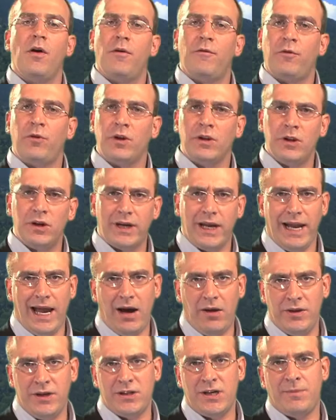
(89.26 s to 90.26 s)
For a look at how
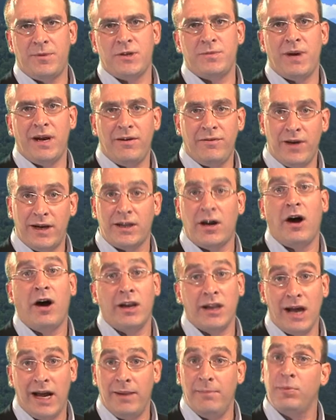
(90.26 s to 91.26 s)
these numbers might affect
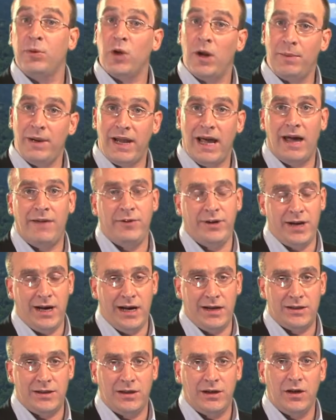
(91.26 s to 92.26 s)
online employment
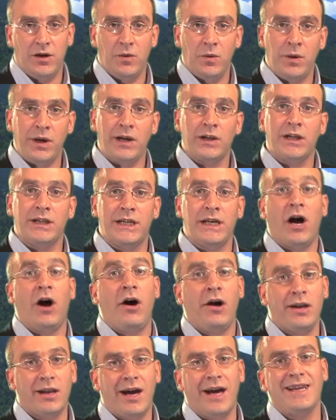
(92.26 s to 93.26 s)
advertising, we're going to look at the
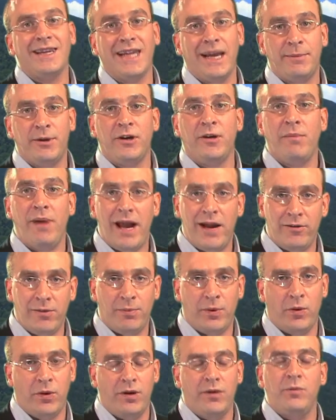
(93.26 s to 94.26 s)
Online Labor Demand
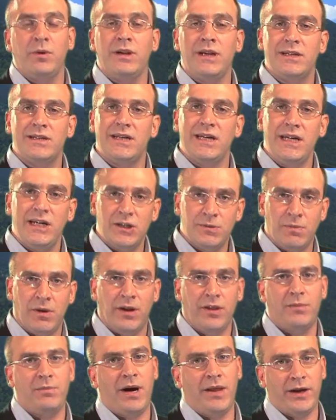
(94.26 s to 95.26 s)
Report released each
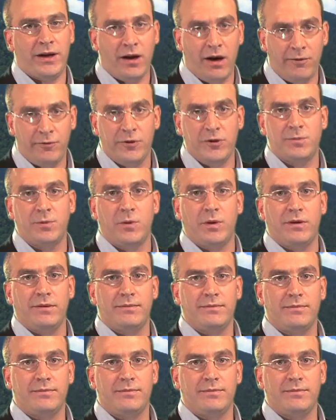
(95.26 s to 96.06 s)
month by the Conference Board.